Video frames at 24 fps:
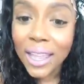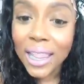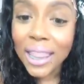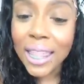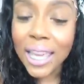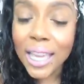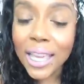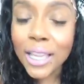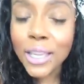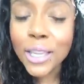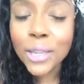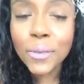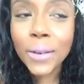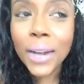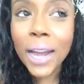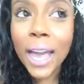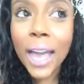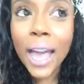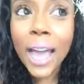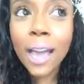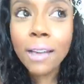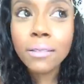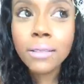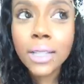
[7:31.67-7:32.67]
Thank you. And I,
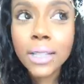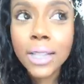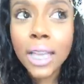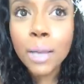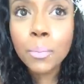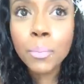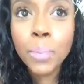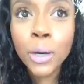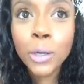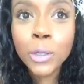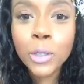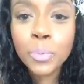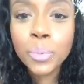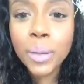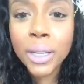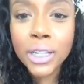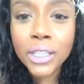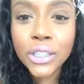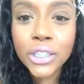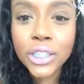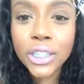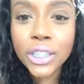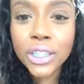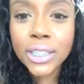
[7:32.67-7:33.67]
I had to like post
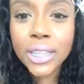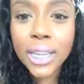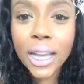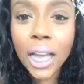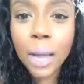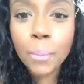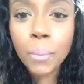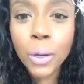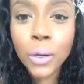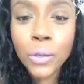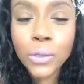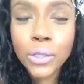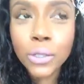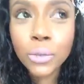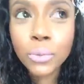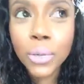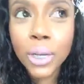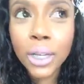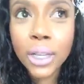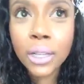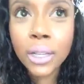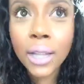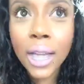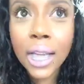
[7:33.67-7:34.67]
pictures. Like I posted
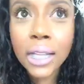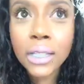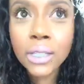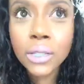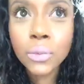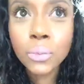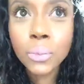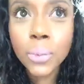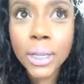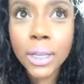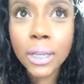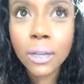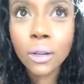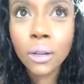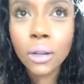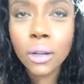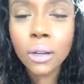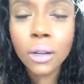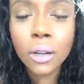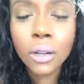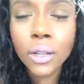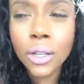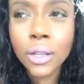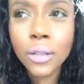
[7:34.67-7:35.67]
one last week
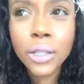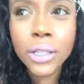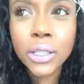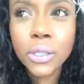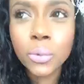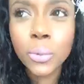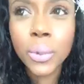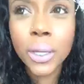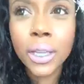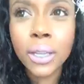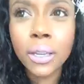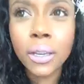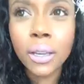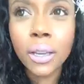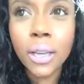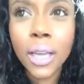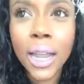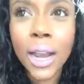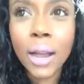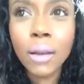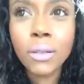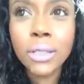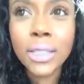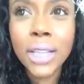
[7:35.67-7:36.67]
or earlier this week.
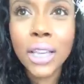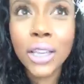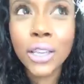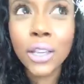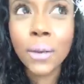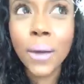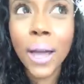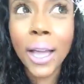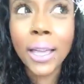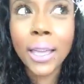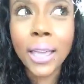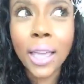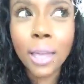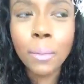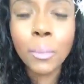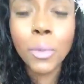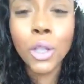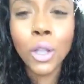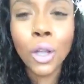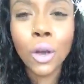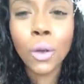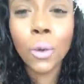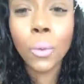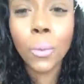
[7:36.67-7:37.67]
And I was like, yo, I came a
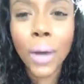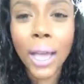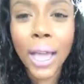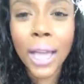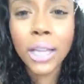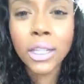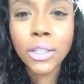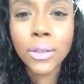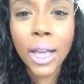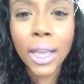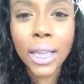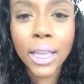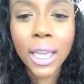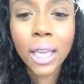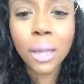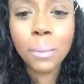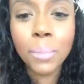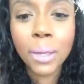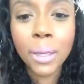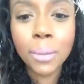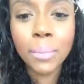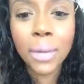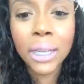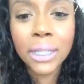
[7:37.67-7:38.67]
long way. So I can't
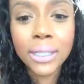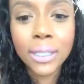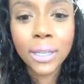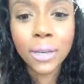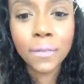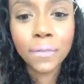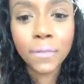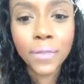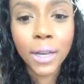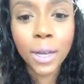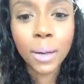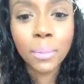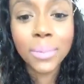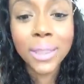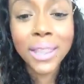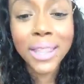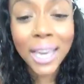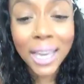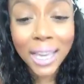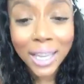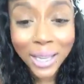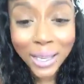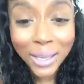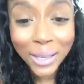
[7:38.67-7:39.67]
beat myself up.
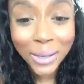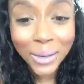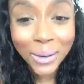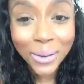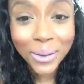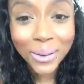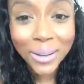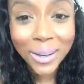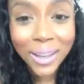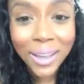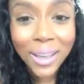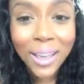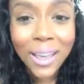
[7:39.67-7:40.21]
Thank you.